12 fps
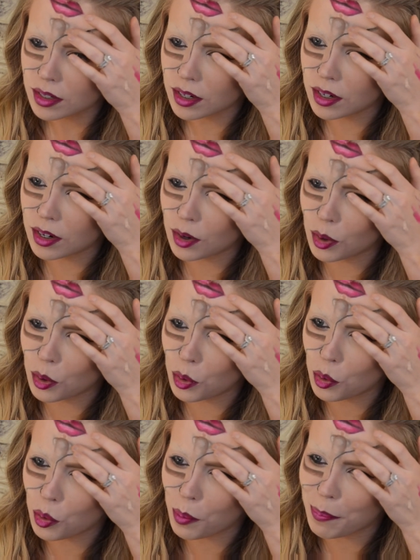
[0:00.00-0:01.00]

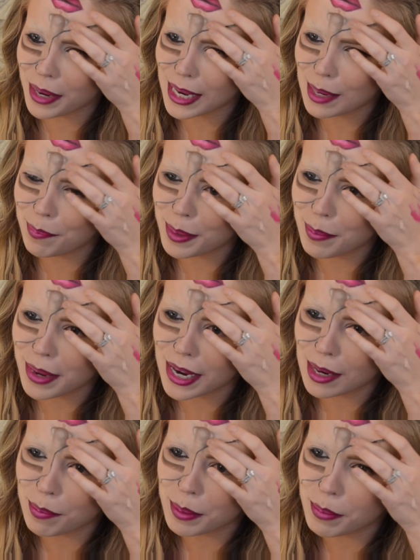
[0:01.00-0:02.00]
Oh, baby,
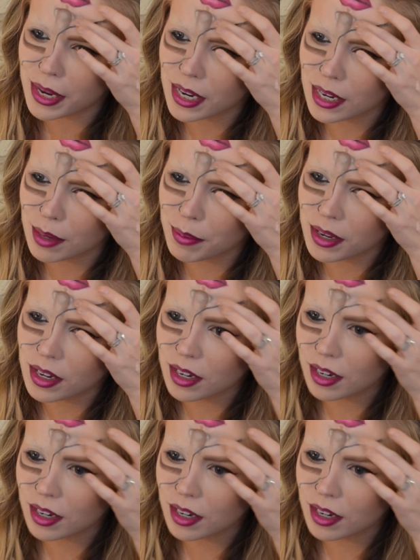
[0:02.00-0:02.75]
baby, baby.